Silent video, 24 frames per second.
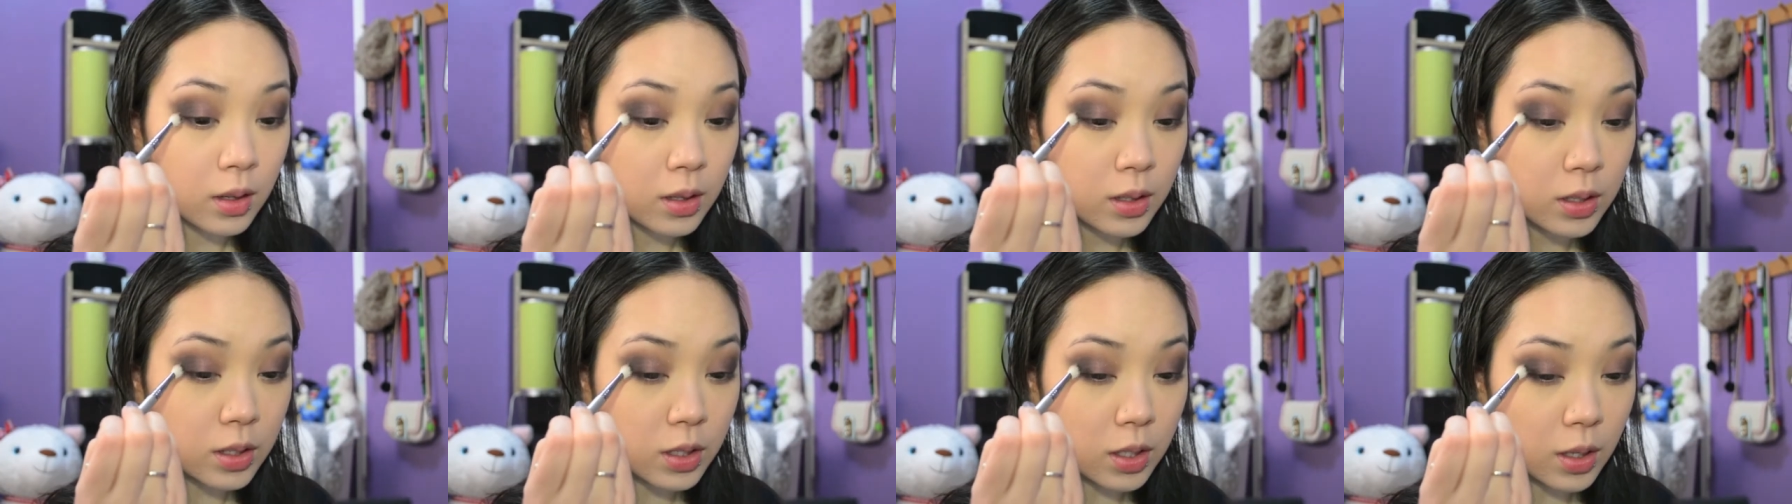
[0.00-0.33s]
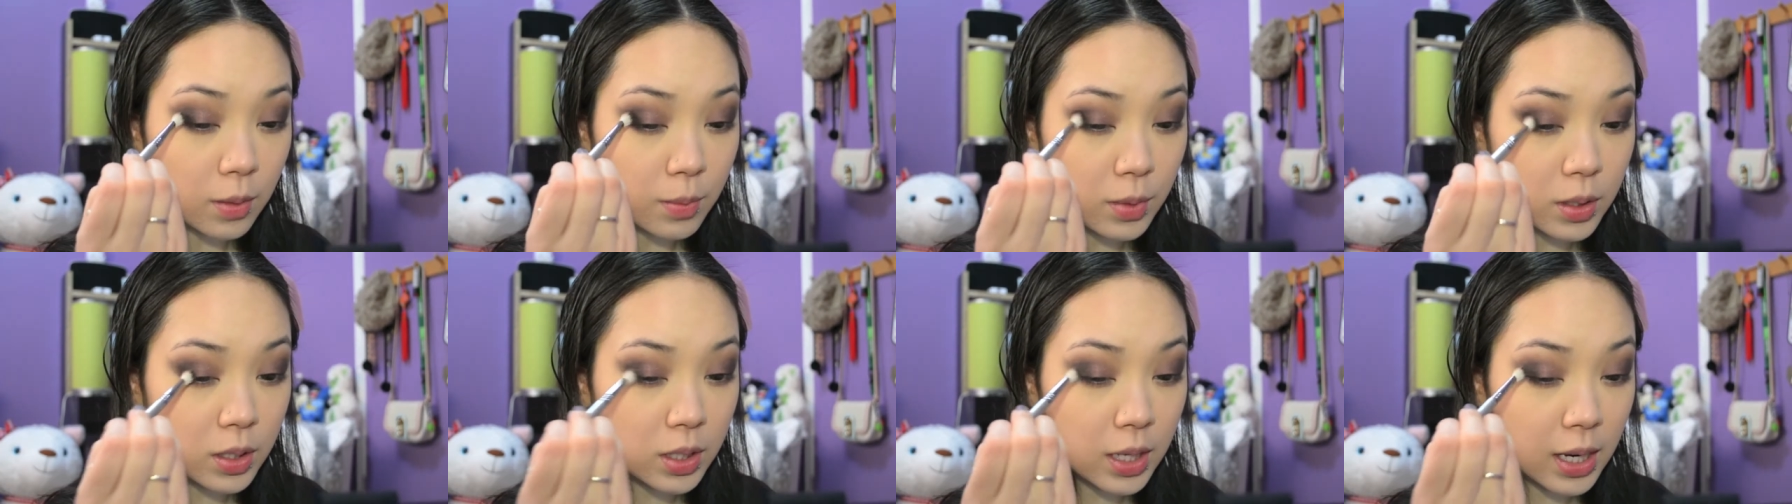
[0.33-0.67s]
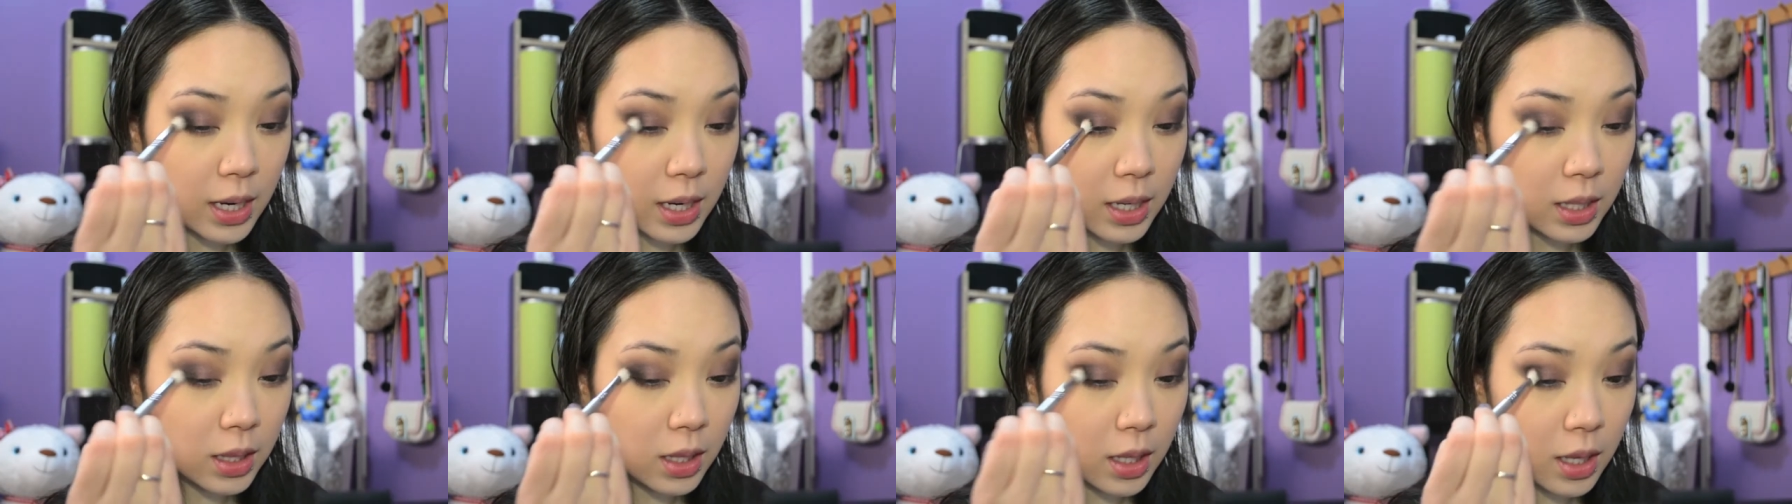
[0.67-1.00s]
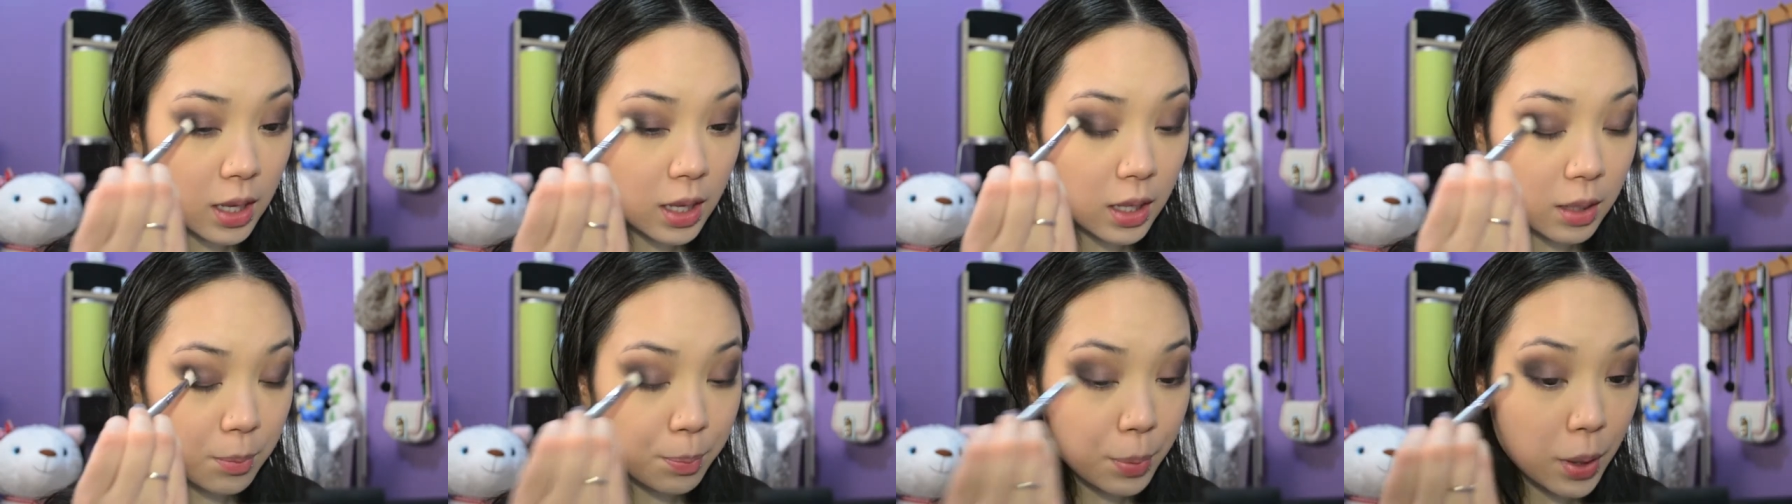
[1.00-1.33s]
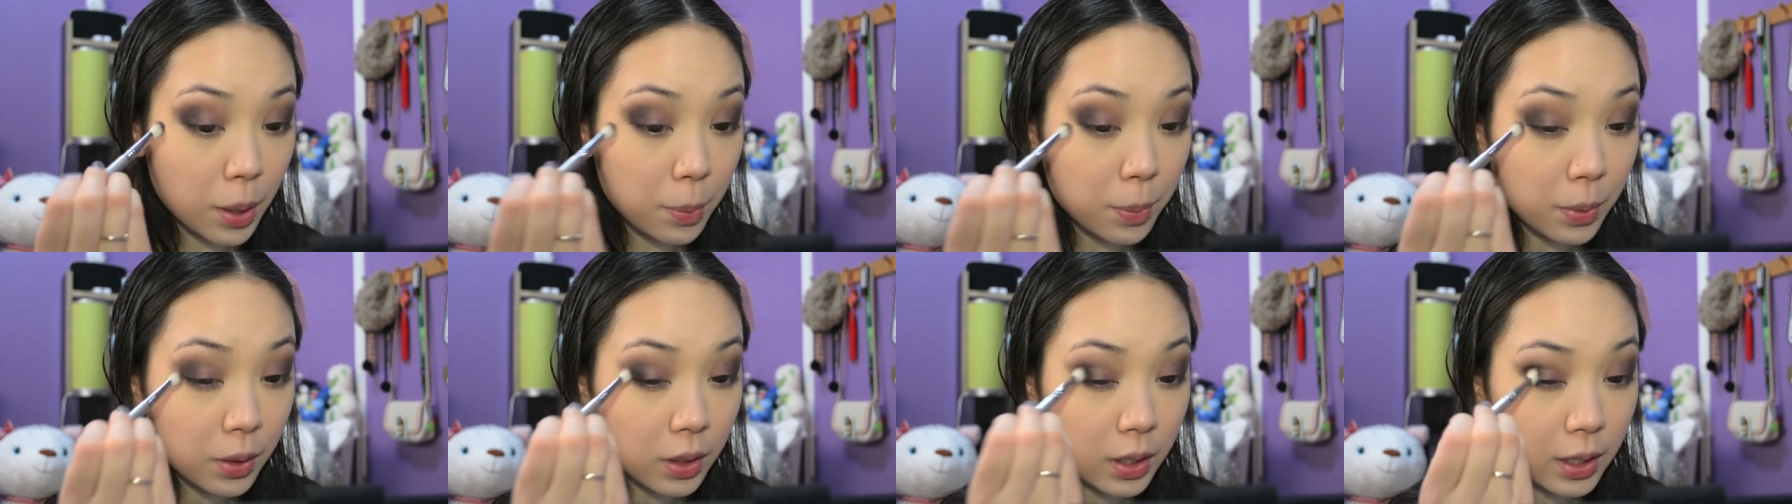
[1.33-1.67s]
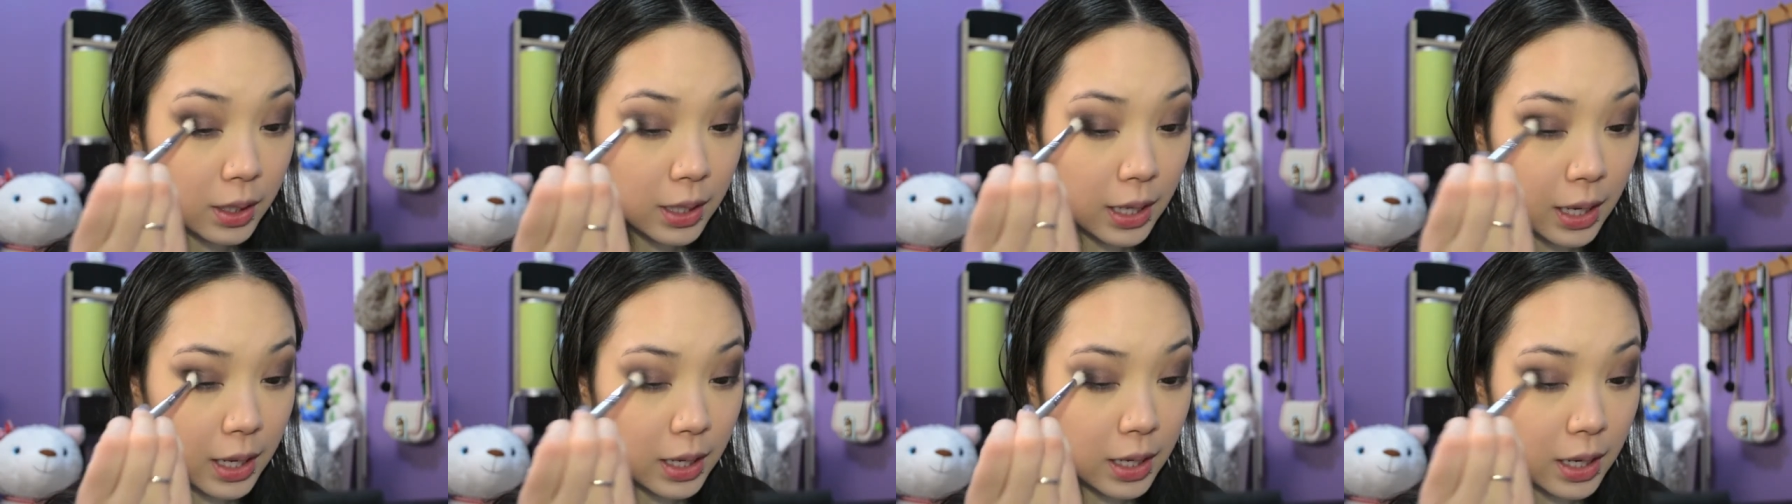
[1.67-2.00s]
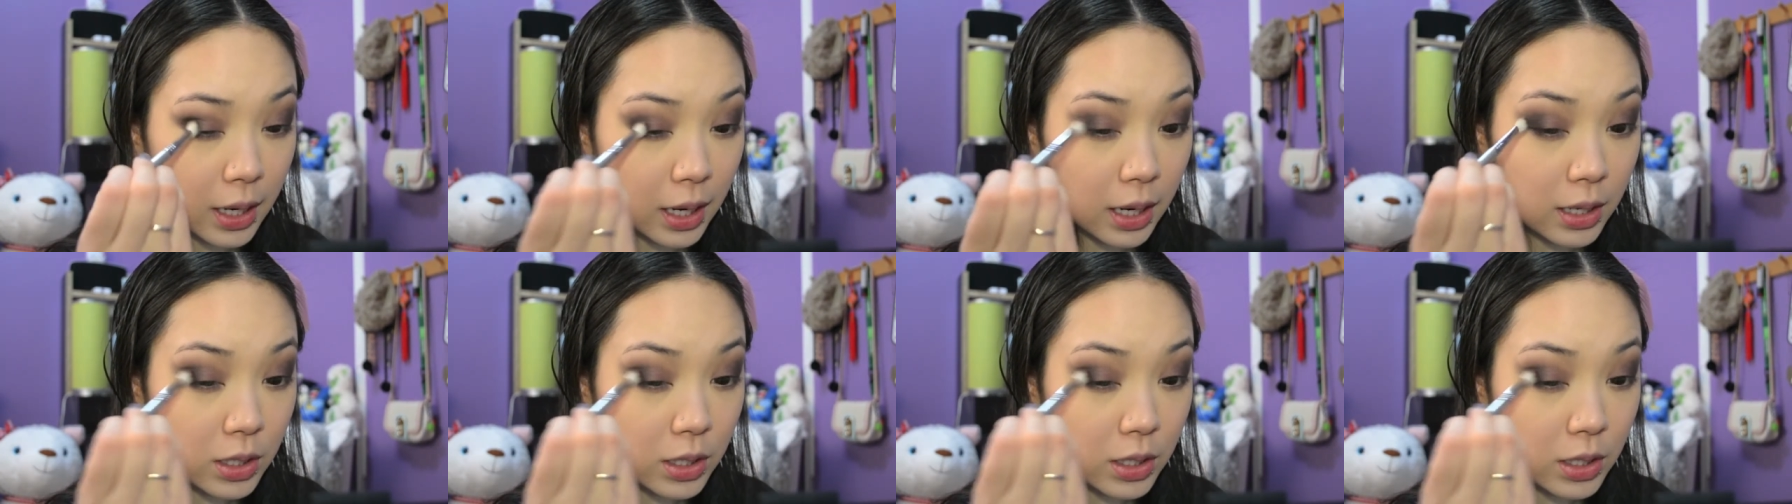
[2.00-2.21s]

So I'm just taking the purple again